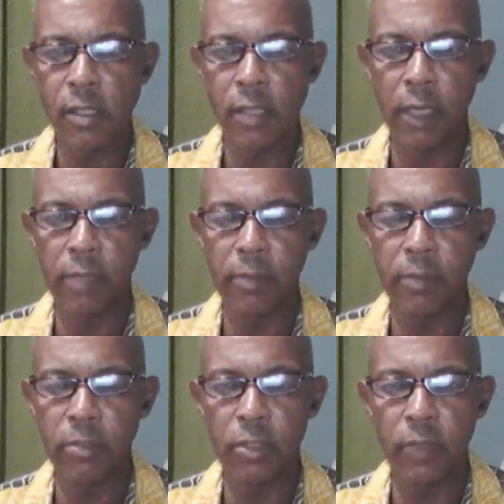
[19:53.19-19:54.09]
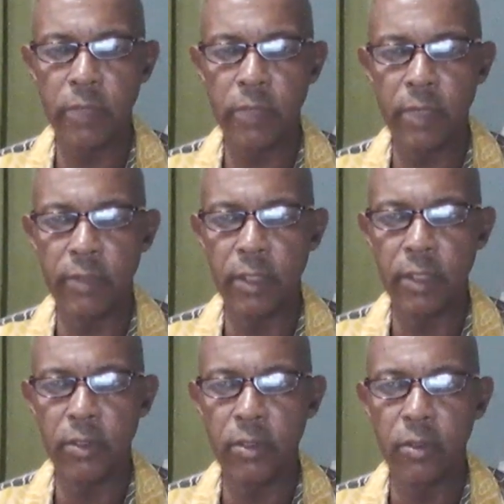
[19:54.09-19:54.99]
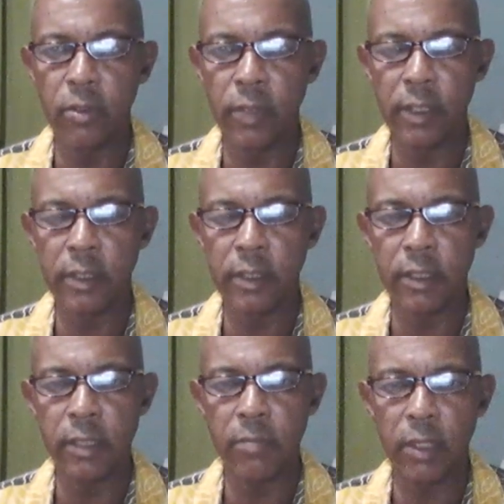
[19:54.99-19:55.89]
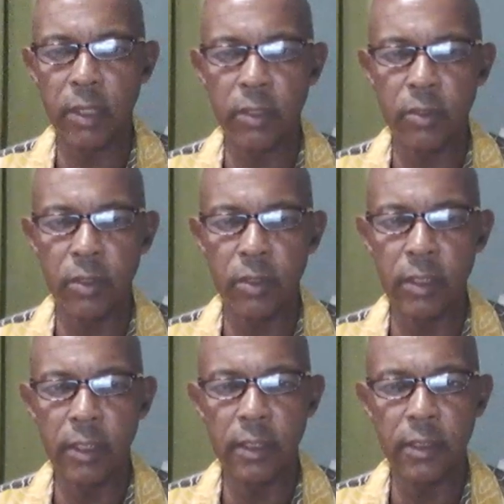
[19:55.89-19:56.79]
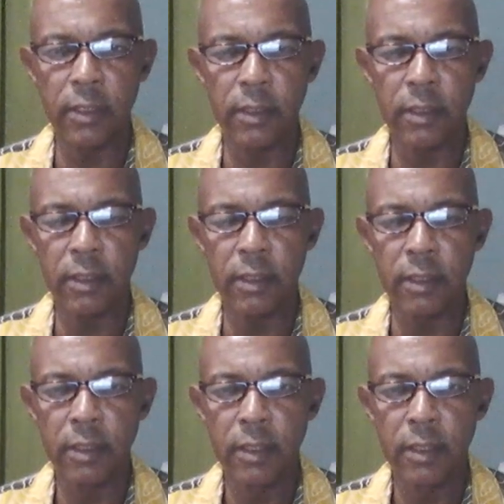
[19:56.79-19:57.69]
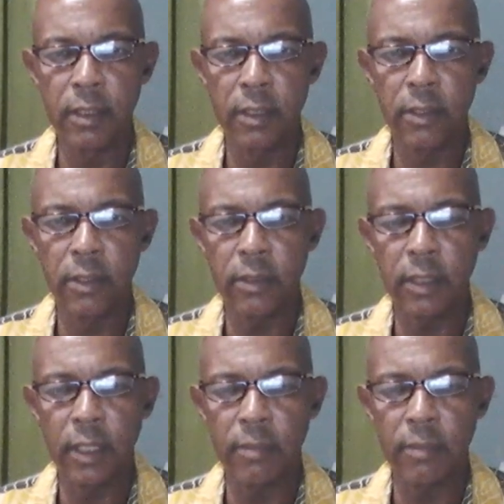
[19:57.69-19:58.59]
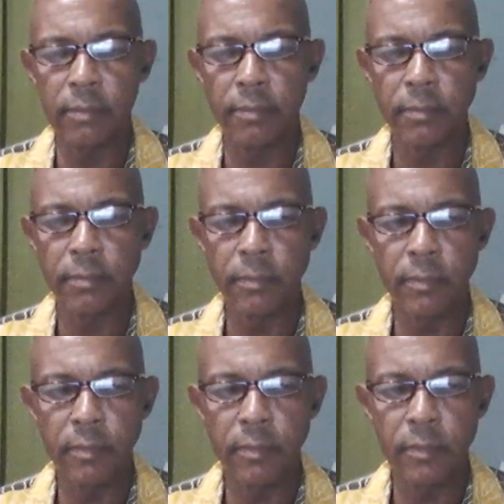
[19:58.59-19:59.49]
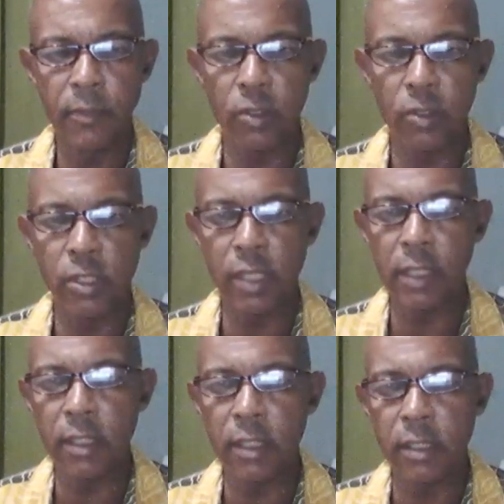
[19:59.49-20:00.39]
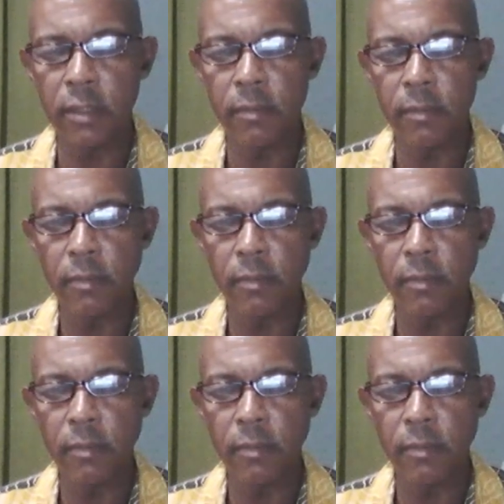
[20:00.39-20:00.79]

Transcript: So a lot of people just went wherever they could go and just didn't bother to go to the, to the, to the, um, to the shelters.